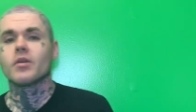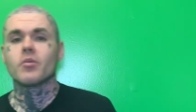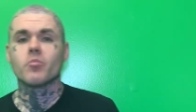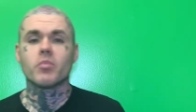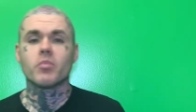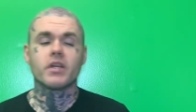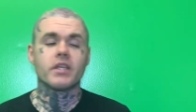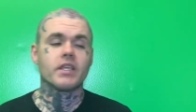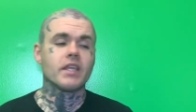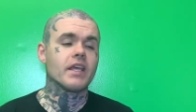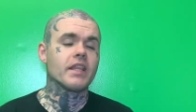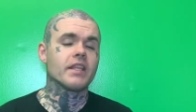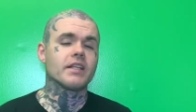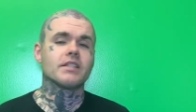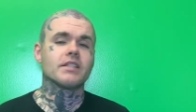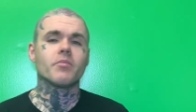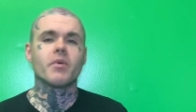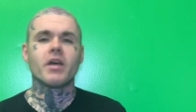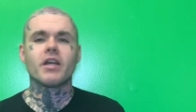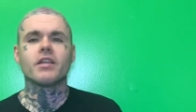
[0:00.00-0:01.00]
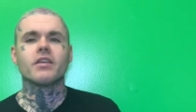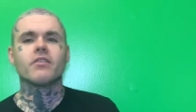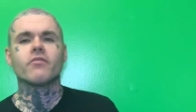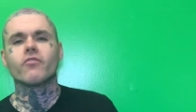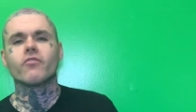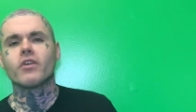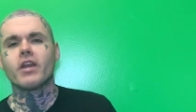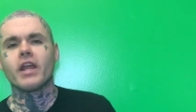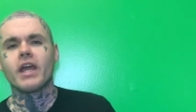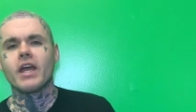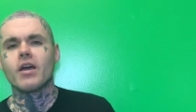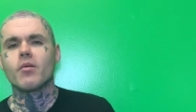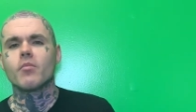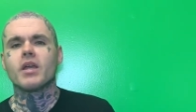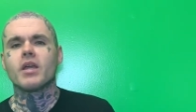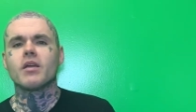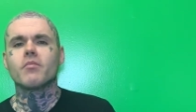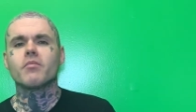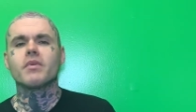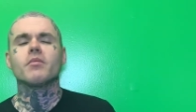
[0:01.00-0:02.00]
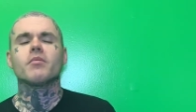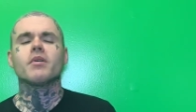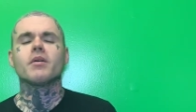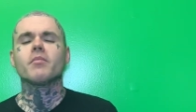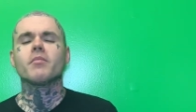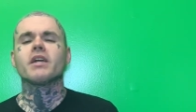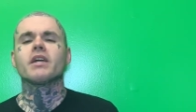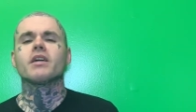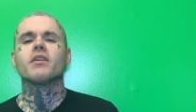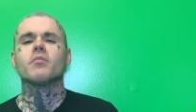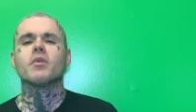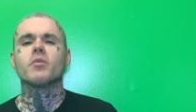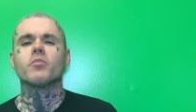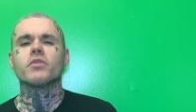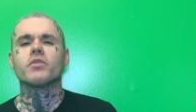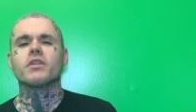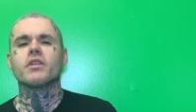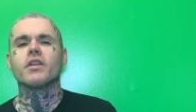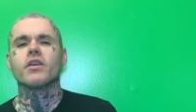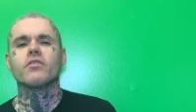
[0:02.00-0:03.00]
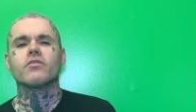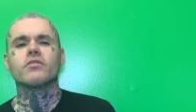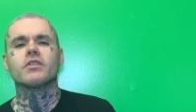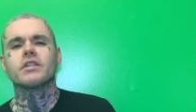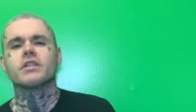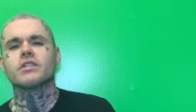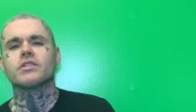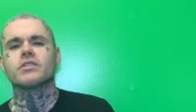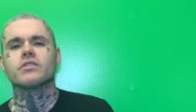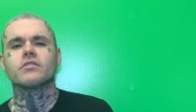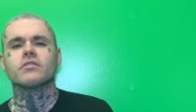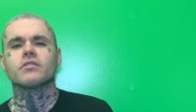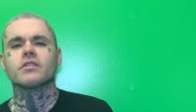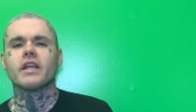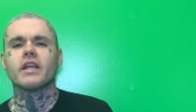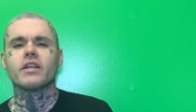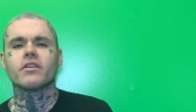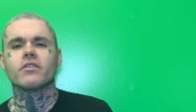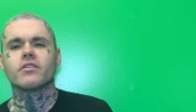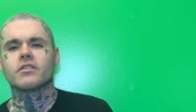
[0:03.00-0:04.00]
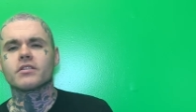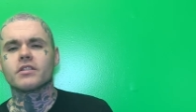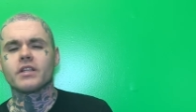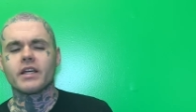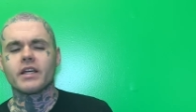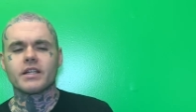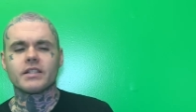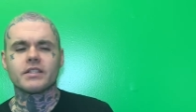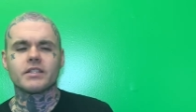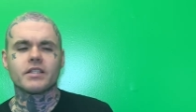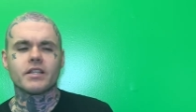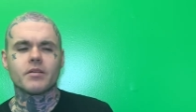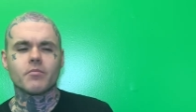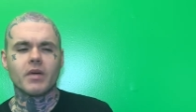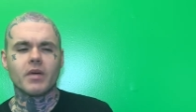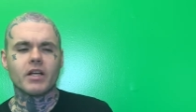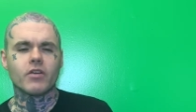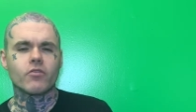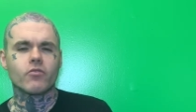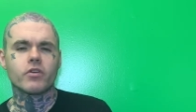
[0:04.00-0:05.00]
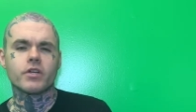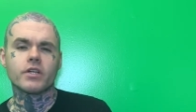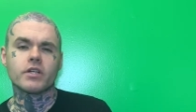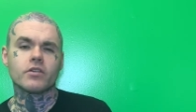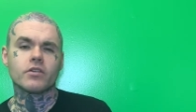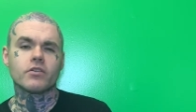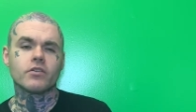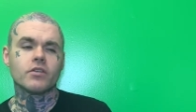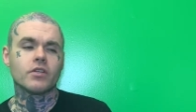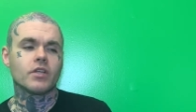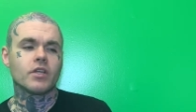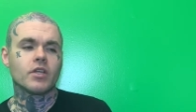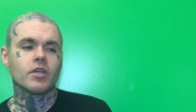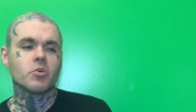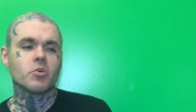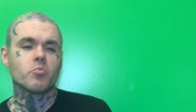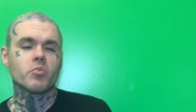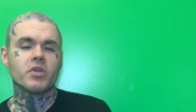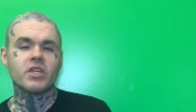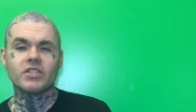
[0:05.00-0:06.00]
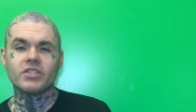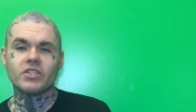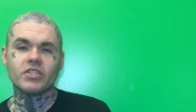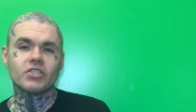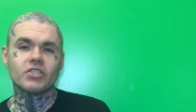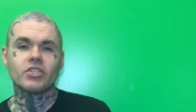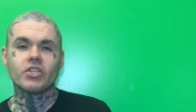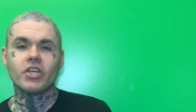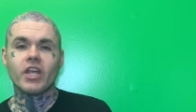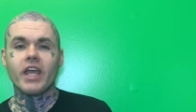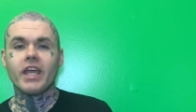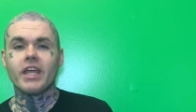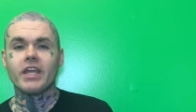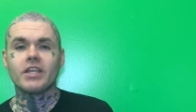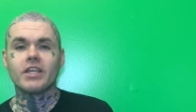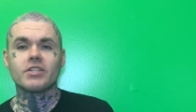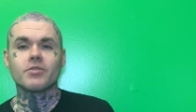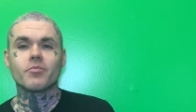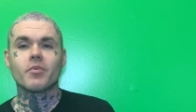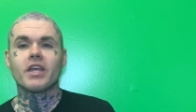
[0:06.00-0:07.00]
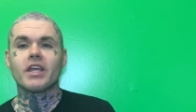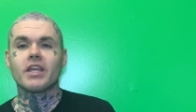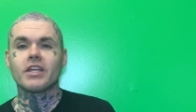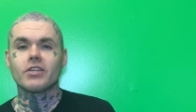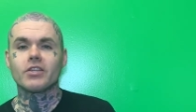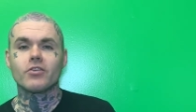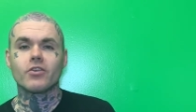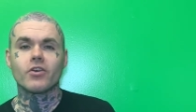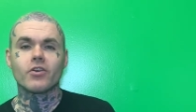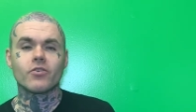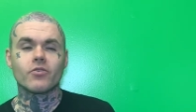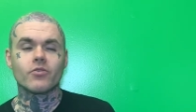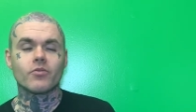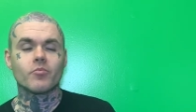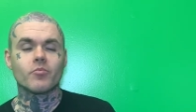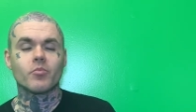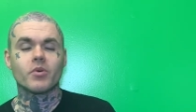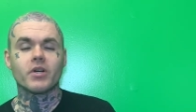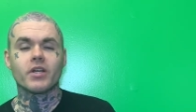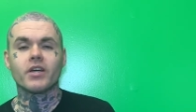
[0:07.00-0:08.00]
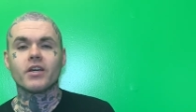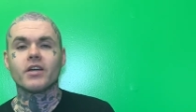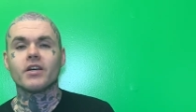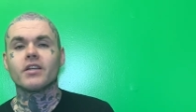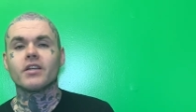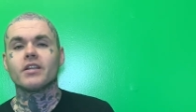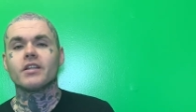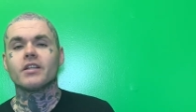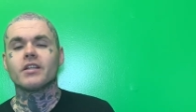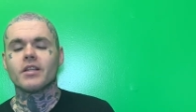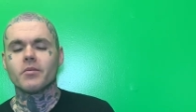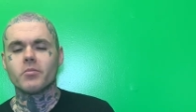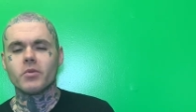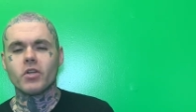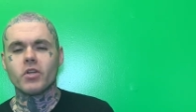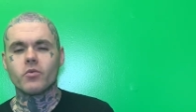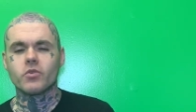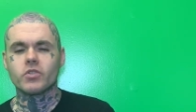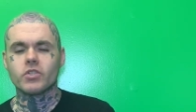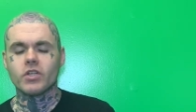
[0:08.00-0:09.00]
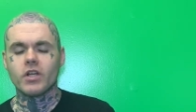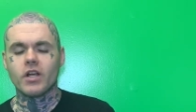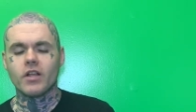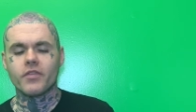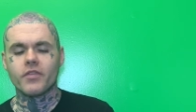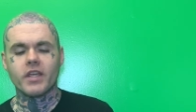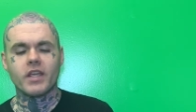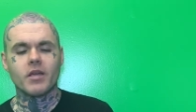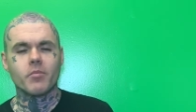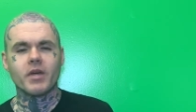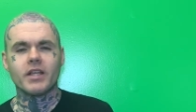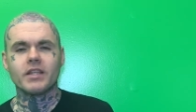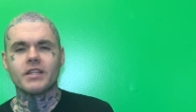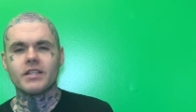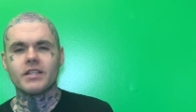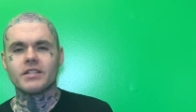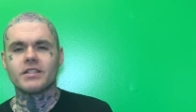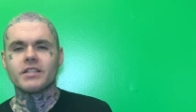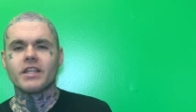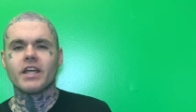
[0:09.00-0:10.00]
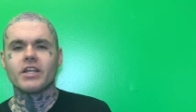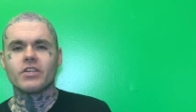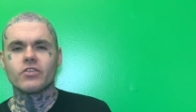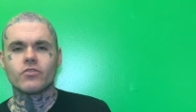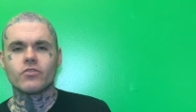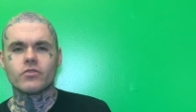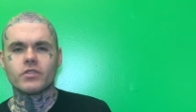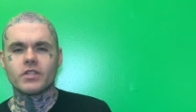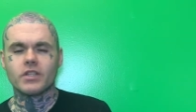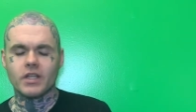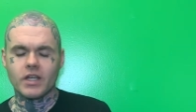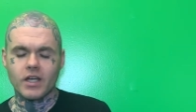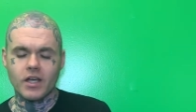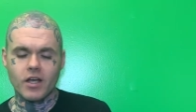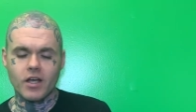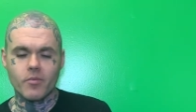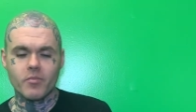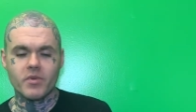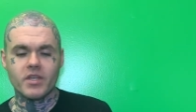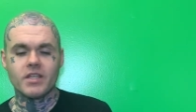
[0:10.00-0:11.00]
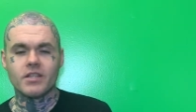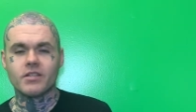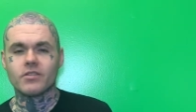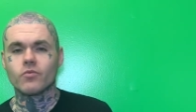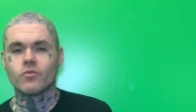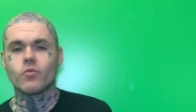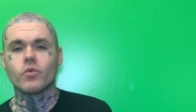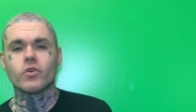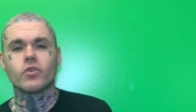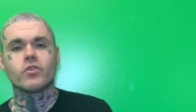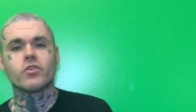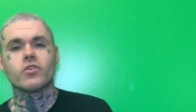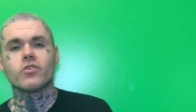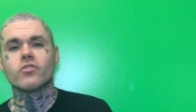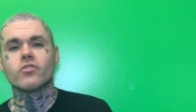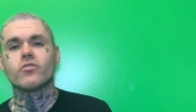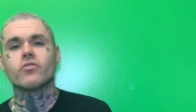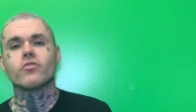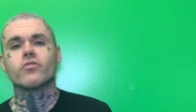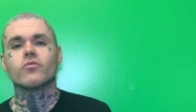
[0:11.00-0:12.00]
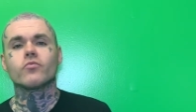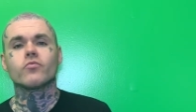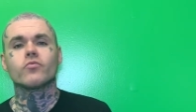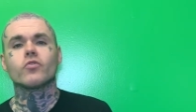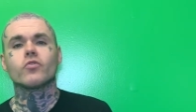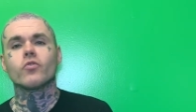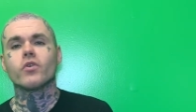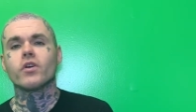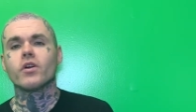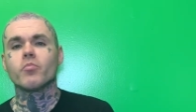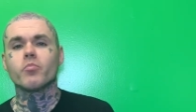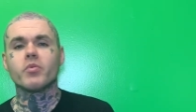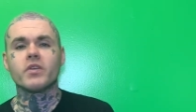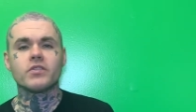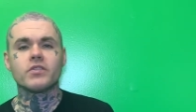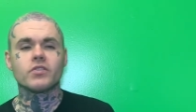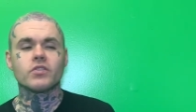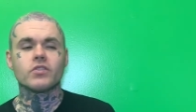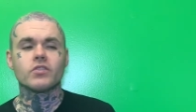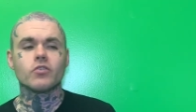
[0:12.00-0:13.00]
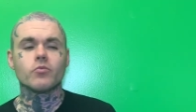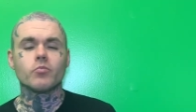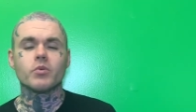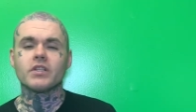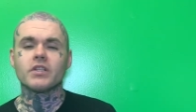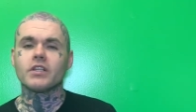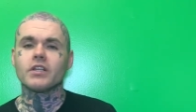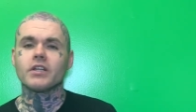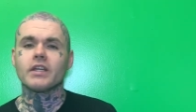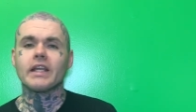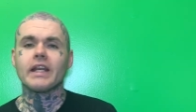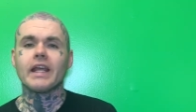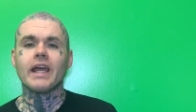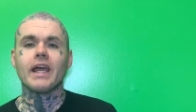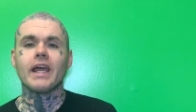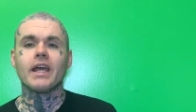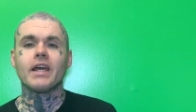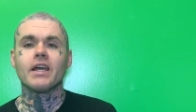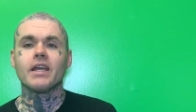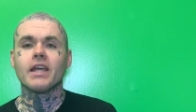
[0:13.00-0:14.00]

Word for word: But yeah, that's about it for now, man. Maybe I might come up with another list later, because like I said, my grill pieces change, man, you know. But let me know what y'all think about these statues in the comments. What are your grail pieces you've been looking at?